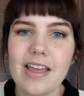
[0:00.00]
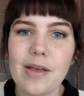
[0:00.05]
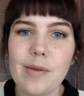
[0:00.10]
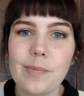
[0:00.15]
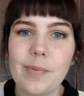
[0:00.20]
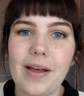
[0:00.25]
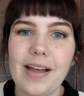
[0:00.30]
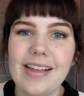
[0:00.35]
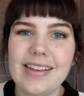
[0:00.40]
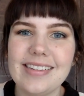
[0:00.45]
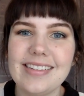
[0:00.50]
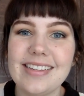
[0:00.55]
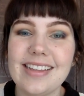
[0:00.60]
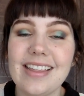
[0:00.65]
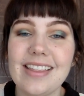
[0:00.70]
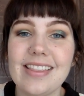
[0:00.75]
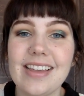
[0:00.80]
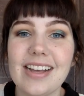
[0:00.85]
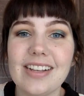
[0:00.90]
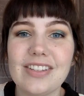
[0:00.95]
But
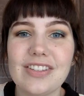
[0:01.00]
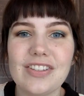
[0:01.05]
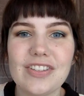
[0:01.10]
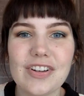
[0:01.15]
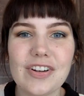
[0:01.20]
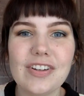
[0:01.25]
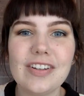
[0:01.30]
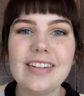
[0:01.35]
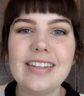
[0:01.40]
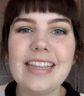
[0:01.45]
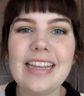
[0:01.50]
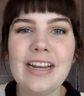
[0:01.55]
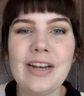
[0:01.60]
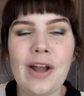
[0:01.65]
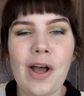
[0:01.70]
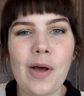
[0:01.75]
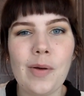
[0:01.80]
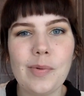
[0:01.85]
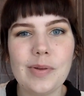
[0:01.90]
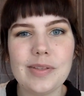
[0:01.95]
that's certainly
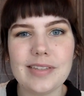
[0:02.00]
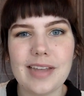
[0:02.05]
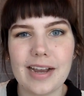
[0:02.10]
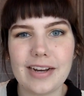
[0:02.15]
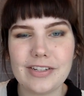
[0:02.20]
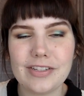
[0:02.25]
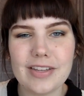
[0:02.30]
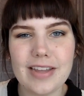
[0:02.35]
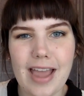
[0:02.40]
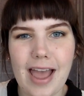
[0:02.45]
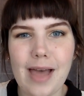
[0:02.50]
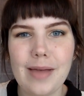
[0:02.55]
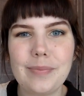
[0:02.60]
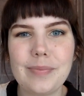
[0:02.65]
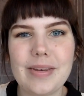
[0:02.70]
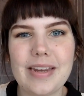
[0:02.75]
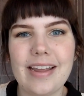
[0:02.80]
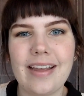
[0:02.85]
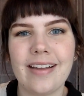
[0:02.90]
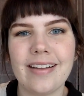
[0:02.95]
not what's actually
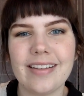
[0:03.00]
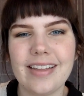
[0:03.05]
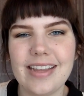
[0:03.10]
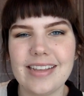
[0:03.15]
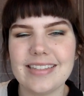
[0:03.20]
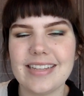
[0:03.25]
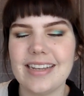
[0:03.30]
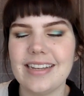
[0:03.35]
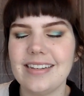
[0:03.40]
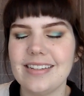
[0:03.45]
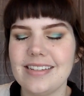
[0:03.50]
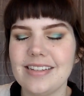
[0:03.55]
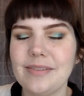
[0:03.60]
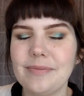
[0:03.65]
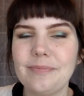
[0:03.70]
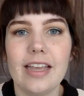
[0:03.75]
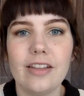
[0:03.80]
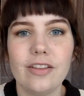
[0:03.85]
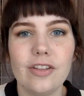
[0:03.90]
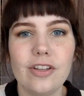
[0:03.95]
happening, is it?
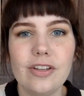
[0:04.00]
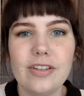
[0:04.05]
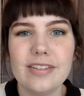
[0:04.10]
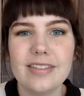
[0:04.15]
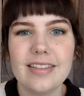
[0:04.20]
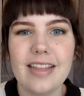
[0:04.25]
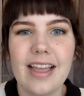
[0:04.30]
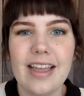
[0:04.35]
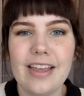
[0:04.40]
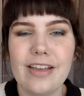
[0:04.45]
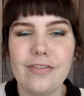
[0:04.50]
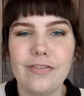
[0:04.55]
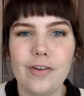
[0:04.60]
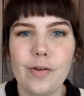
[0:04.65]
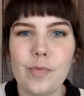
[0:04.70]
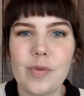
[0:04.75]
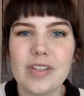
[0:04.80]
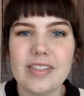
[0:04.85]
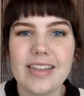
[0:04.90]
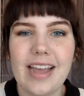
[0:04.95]
It looks like
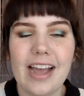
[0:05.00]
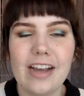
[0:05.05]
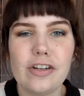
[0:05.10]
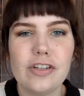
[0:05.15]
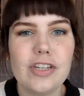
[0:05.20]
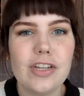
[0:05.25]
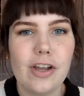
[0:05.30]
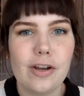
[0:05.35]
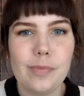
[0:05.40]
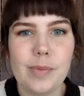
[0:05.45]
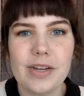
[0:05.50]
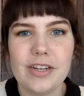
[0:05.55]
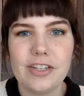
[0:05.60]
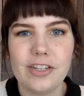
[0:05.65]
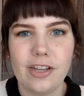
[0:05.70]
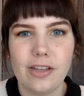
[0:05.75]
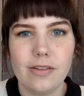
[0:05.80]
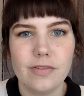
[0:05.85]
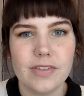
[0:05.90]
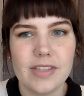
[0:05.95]
from what's actually on my
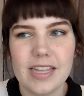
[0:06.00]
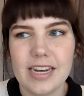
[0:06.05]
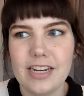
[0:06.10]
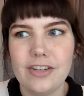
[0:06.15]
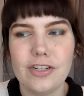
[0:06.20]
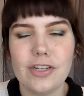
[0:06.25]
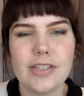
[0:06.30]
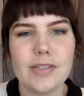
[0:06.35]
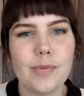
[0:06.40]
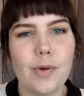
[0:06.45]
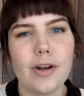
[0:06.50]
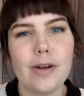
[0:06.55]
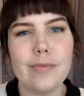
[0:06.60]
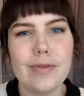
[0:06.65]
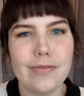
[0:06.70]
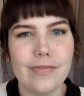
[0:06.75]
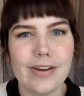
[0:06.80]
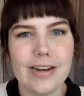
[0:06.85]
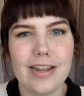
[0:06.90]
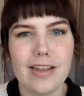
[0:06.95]
shelves that I just want to
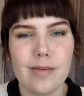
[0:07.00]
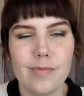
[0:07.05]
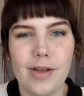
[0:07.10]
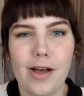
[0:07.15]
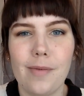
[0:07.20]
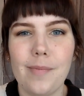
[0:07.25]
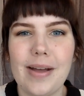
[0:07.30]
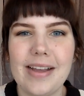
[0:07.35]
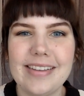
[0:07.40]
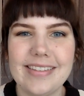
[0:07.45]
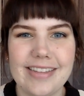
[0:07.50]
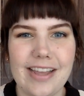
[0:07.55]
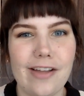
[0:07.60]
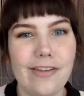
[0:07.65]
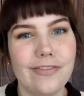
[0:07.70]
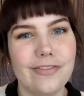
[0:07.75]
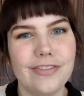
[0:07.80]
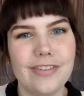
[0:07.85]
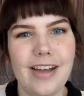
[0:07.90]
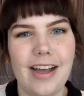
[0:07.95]
be reading about
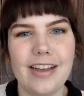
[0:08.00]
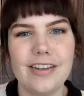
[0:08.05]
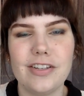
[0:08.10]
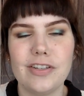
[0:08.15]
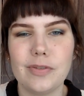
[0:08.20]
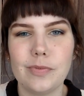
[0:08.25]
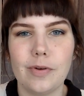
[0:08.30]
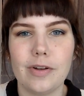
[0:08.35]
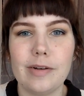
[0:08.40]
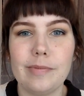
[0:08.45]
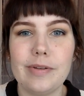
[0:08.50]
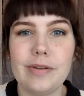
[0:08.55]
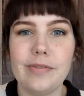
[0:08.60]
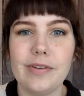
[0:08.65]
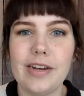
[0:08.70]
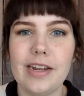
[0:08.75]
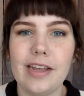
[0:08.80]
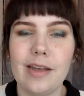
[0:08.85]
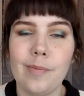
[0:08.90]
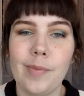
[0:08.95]
myself. I just want to be
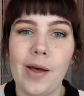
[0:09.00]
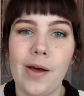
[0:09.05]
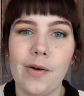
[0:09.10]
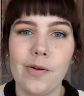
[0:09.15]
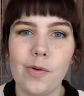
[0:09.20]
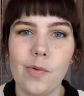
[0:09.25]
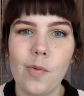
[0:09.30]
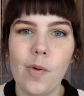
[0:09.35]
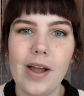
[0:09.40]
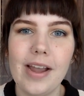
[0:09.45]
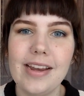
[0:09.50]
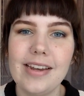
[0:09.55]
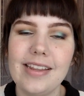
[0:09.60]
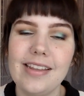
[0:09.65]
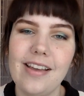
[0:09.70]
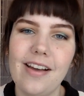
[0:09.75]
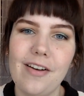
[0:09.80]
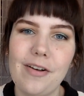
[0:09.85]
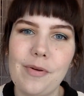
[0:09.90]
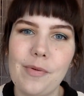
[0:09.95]
reading about white
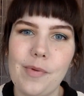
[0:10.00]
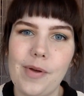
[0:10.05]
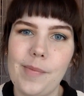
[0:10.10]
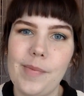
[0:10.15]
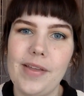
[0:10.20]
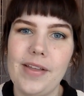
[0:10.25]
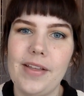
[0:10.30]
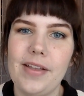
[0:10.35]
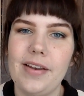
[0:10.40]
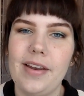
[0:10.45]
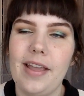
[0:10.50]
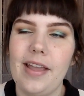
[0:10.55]
young women